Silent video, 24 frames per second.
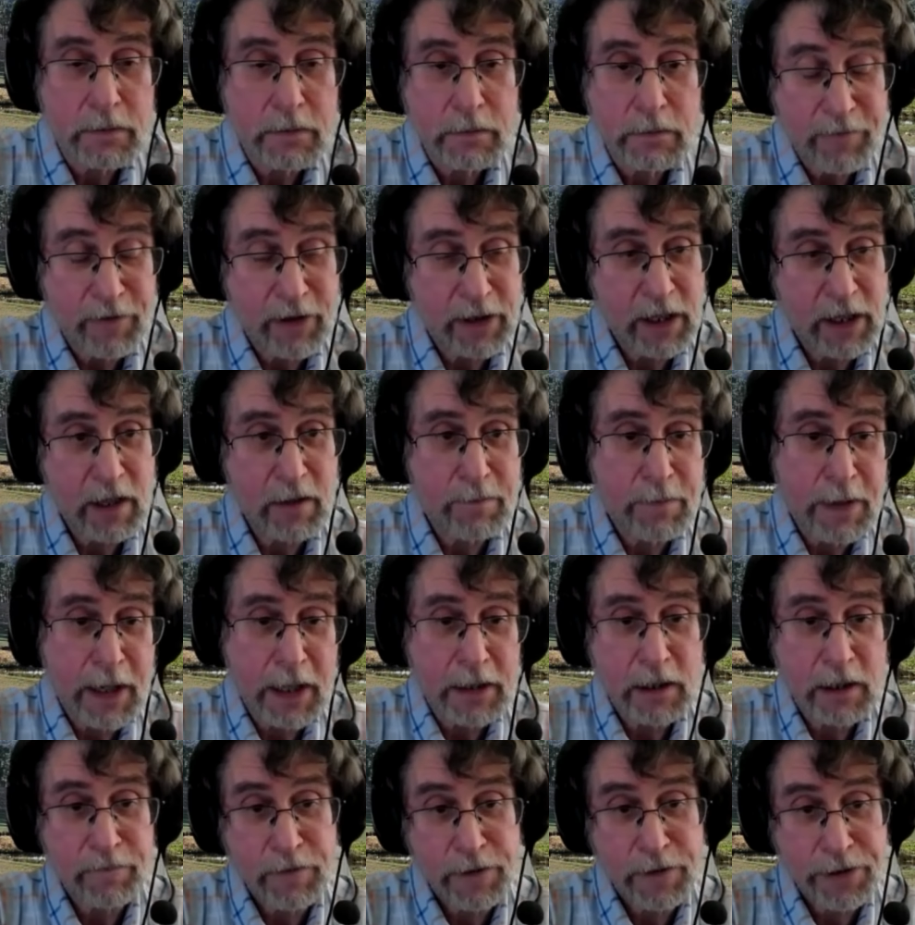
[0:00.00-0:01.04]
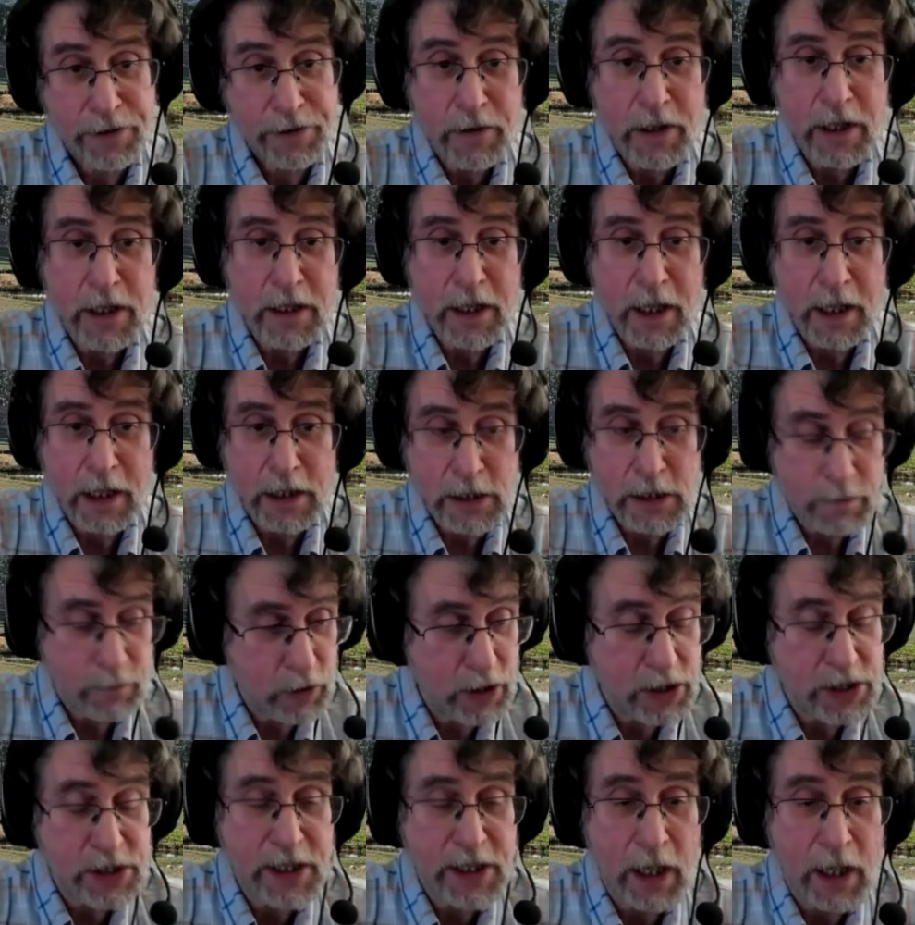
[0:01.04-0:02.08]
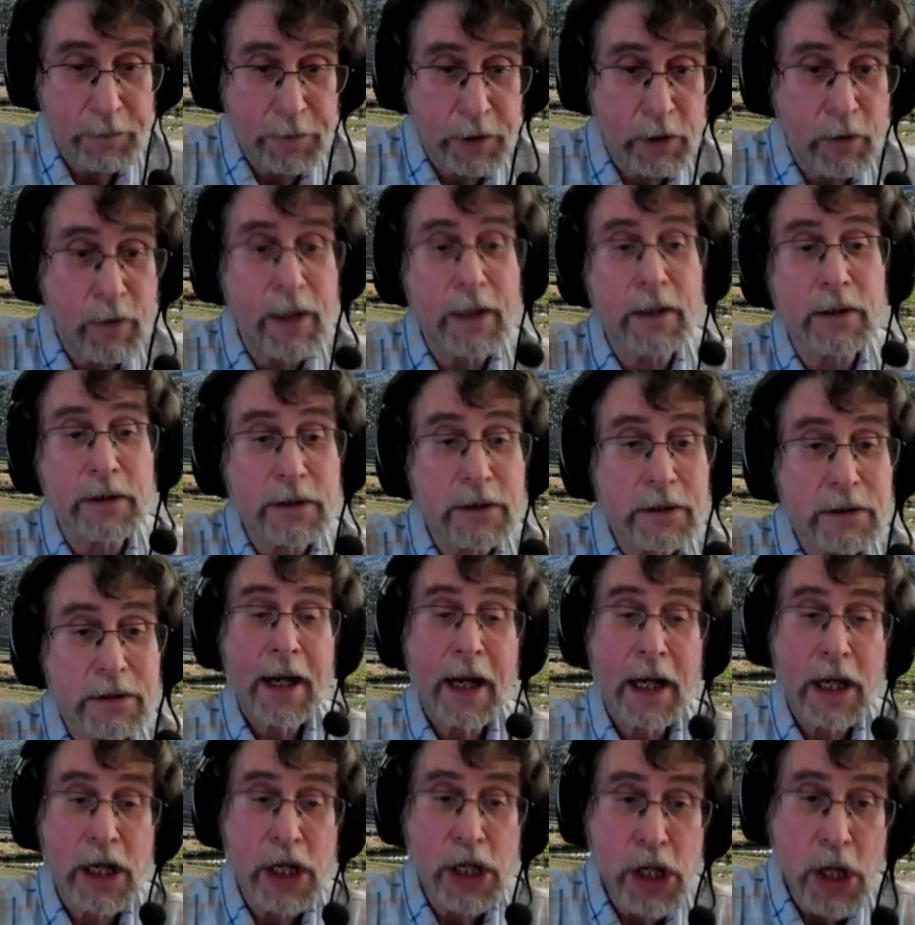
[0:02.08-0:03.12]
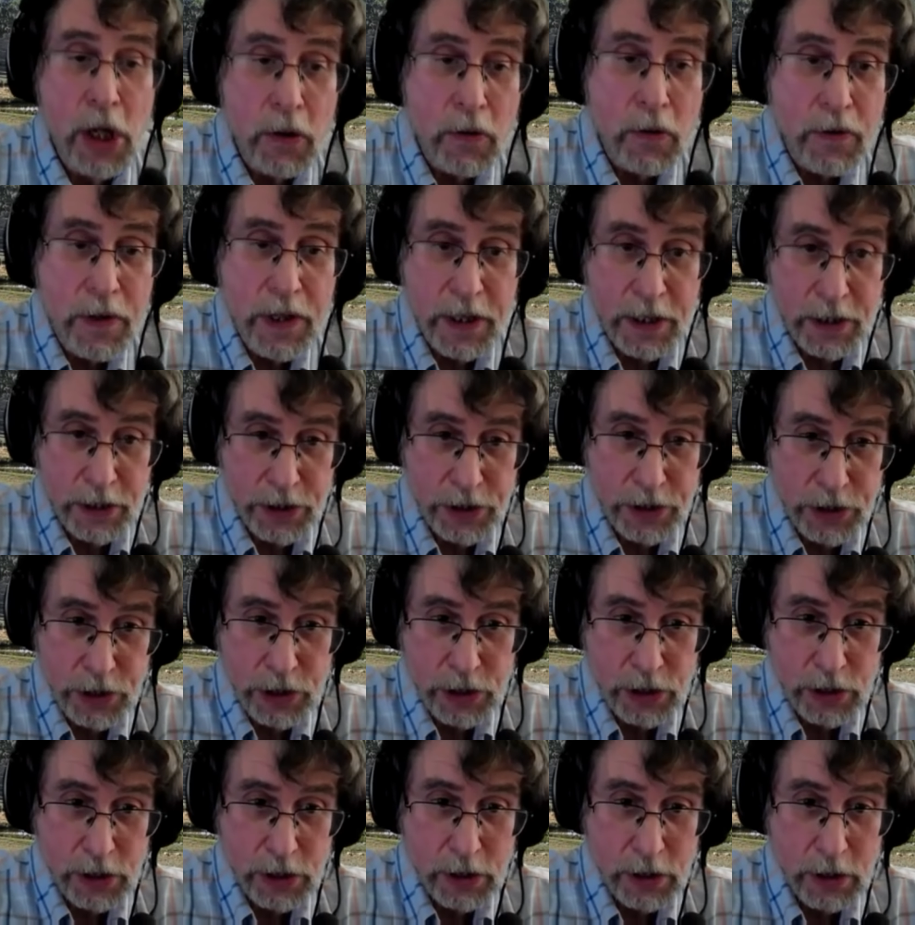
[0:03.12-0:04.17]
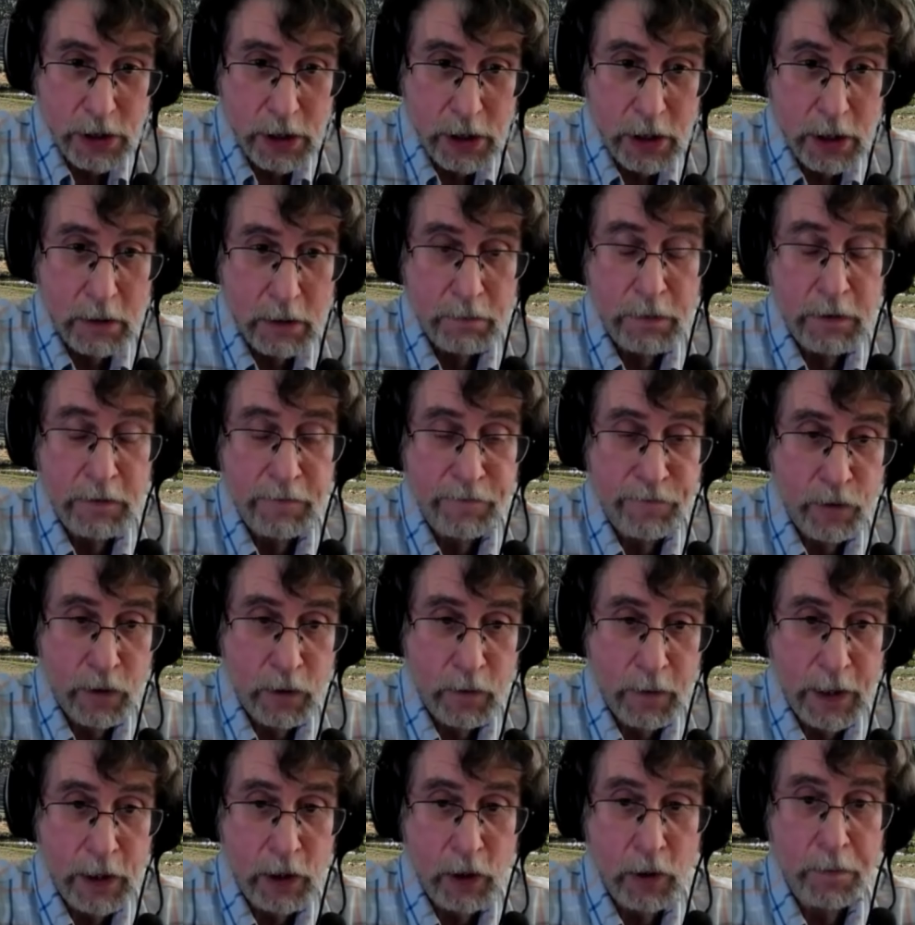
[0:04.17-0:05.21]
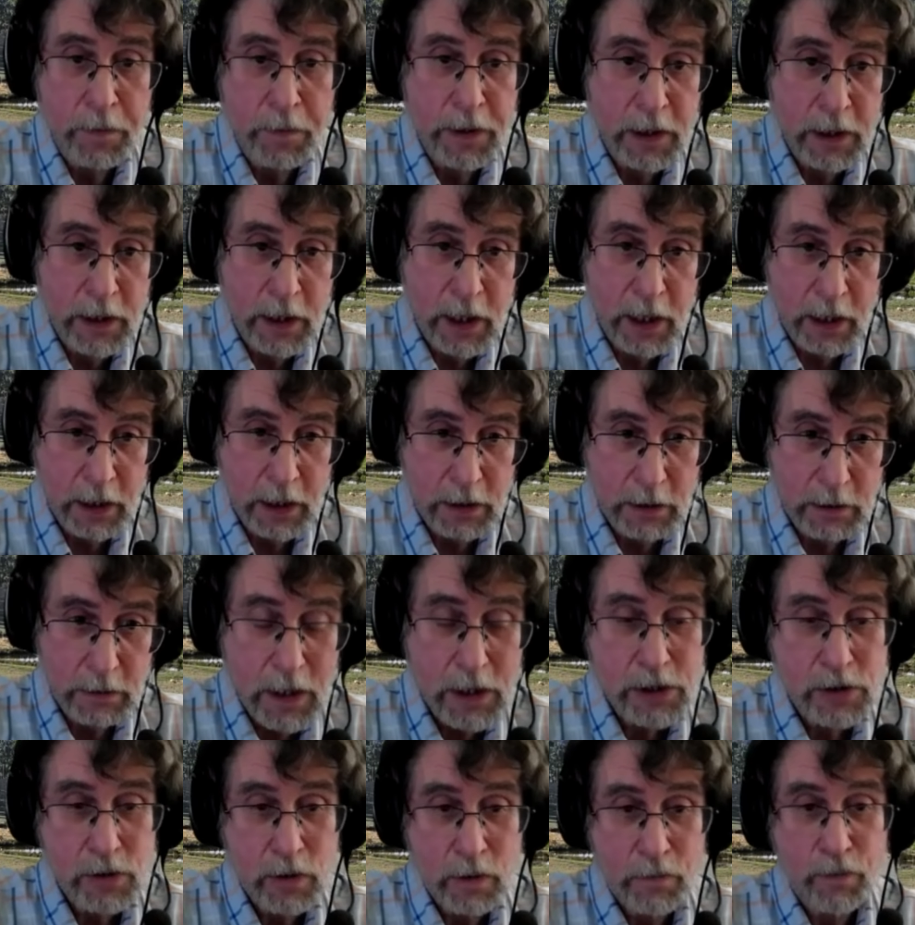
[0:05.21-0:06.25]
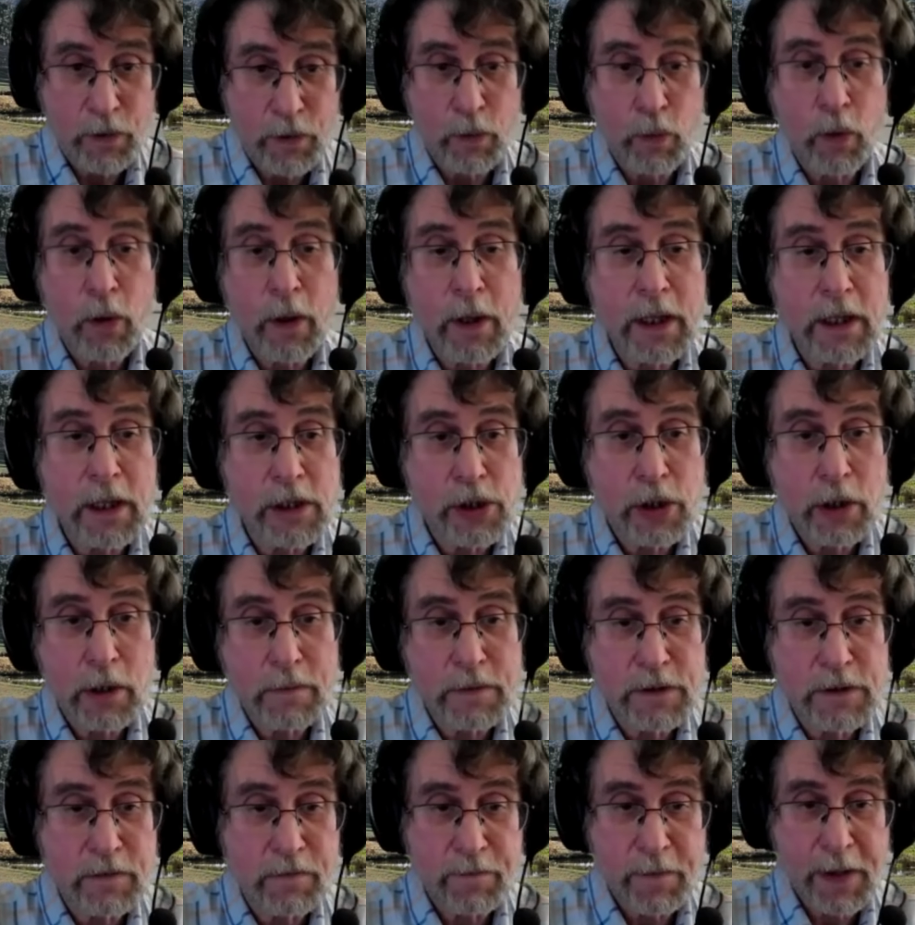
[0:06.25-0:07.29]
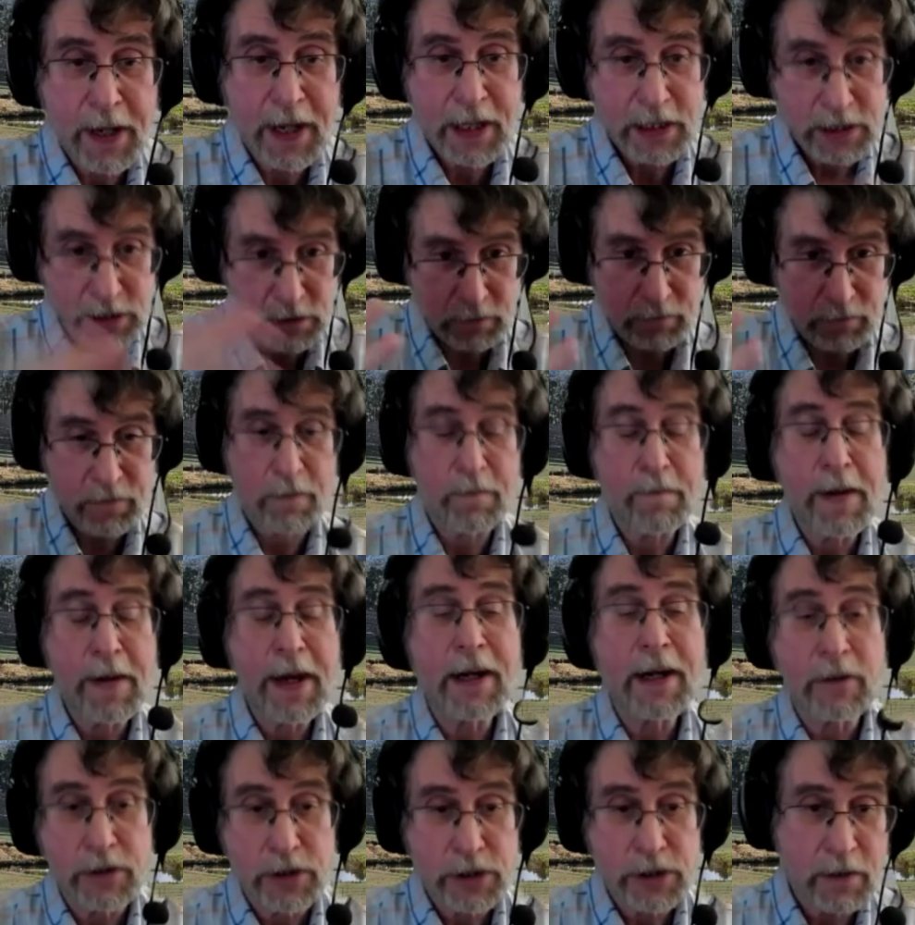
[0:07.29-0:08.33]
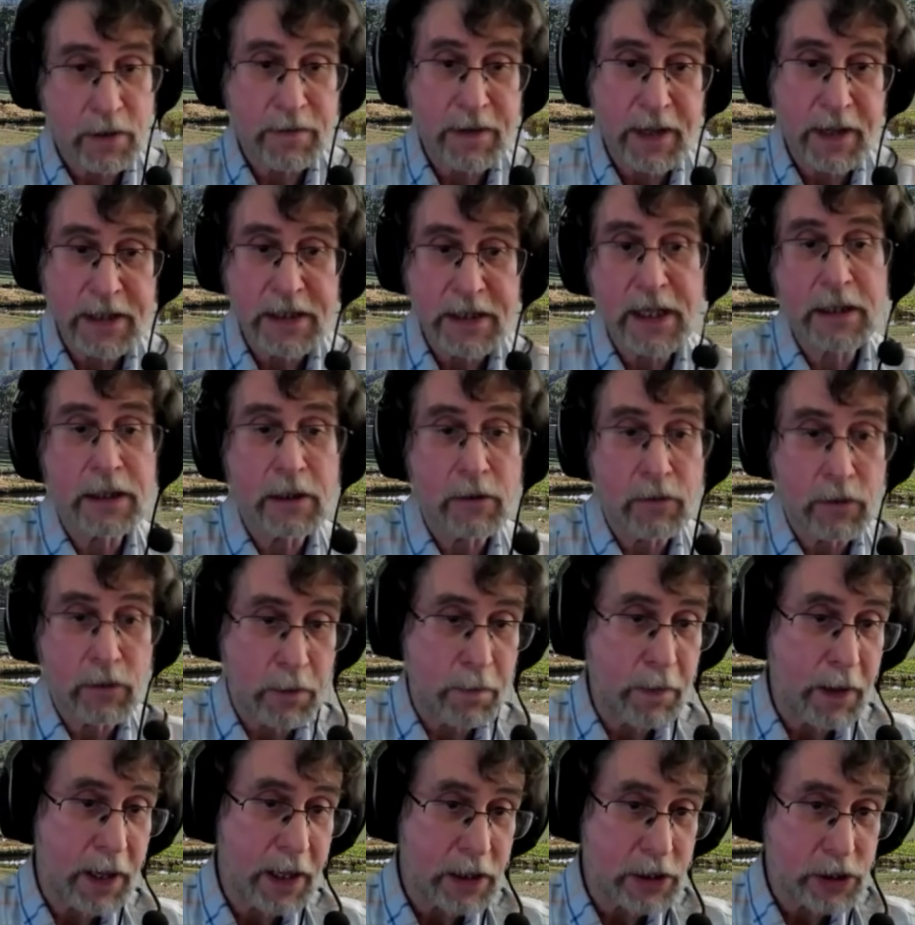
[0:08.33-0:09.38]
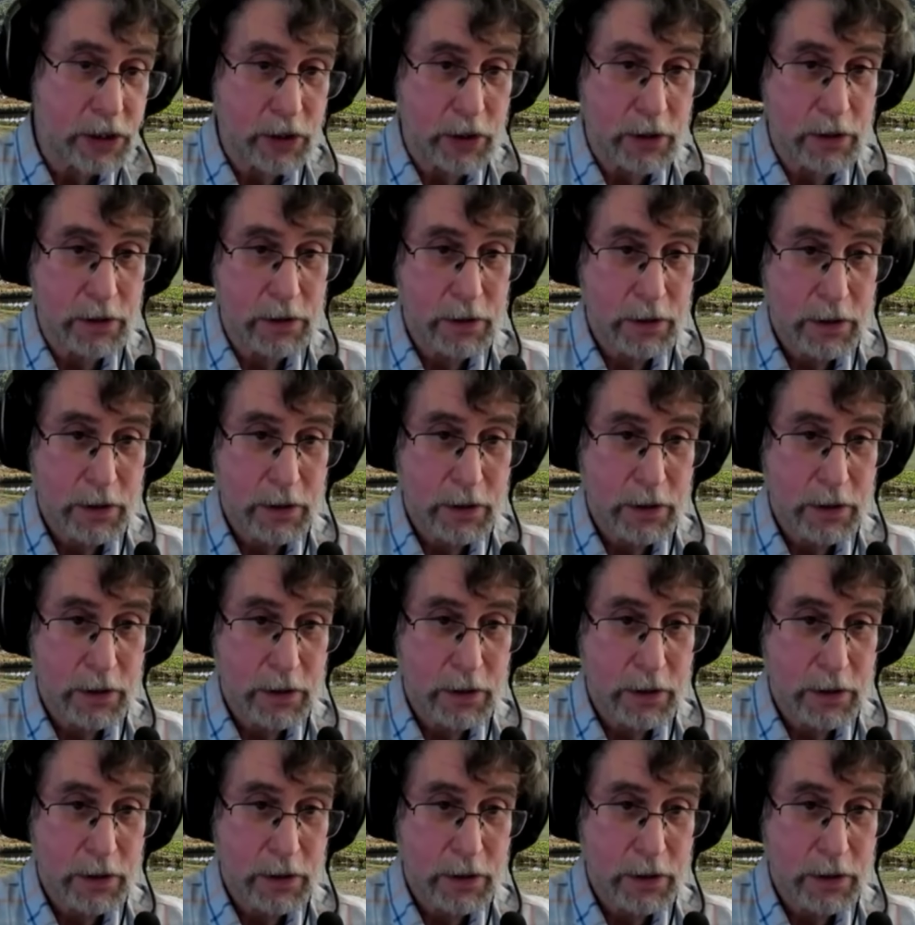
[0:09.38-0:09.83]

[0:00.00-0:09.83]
If I keep them out there for 30 days, I'm going to scalp the ground. And I know this before I open the gate. So if we work in terms of mass, of the amounts that's out there in the pasture,